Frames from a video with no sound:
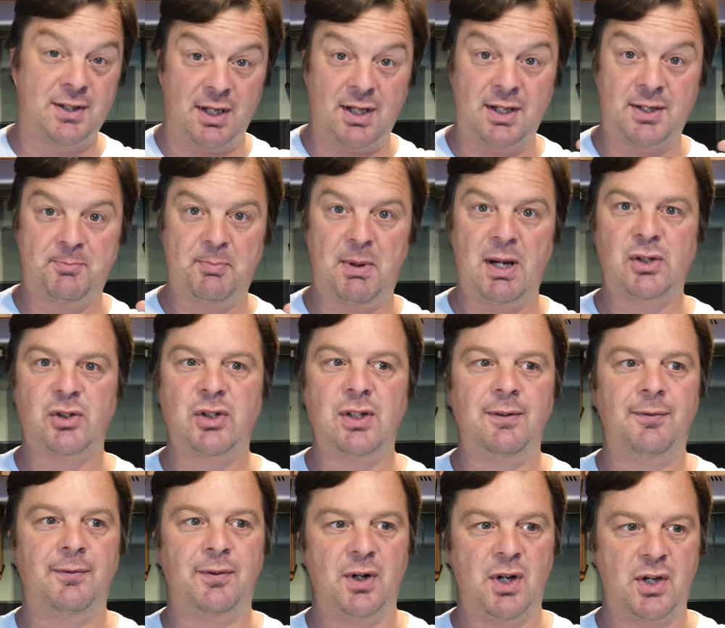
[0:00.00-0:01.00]

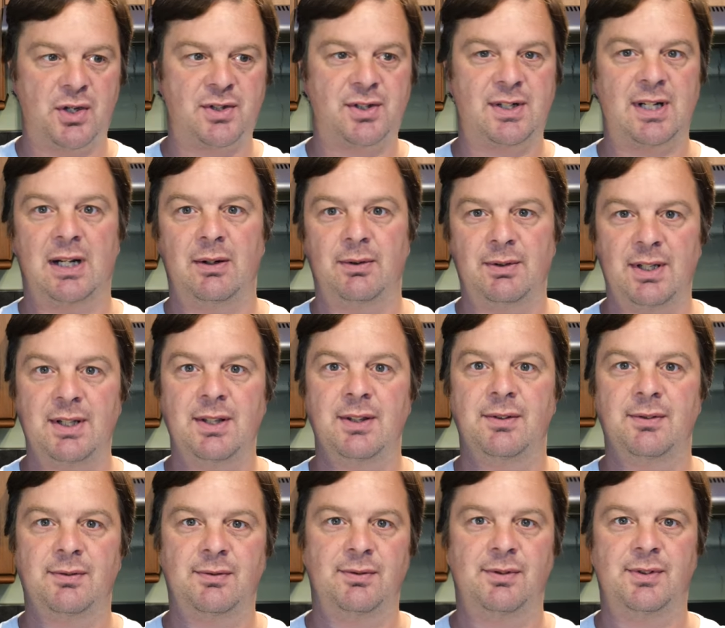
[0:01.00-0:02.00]
especially for us down
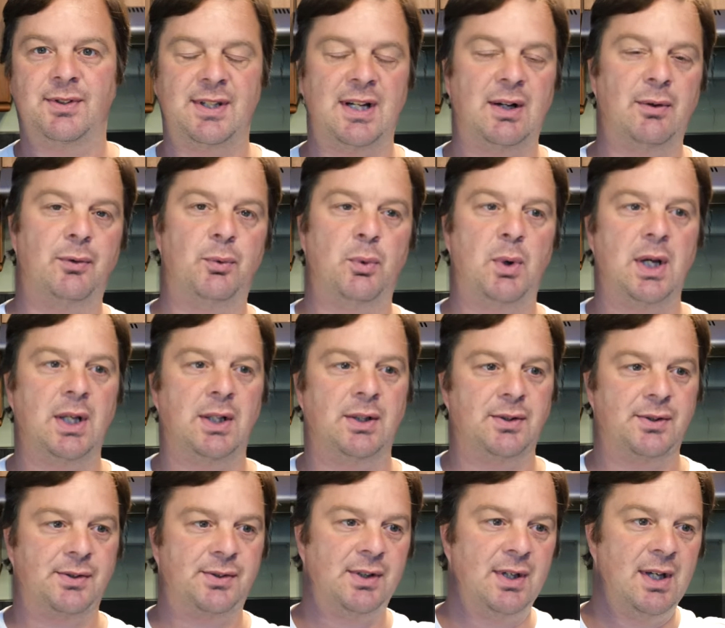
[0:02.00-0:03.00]
in South
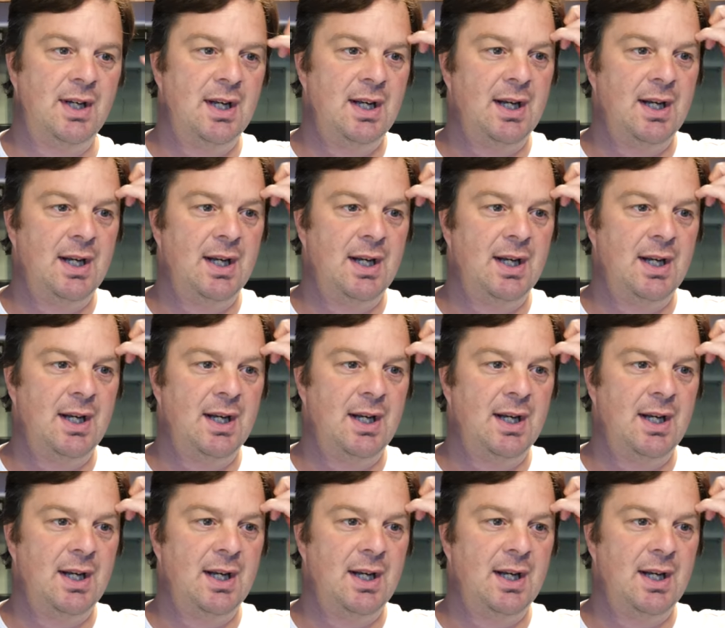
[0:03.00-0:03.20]
Wales.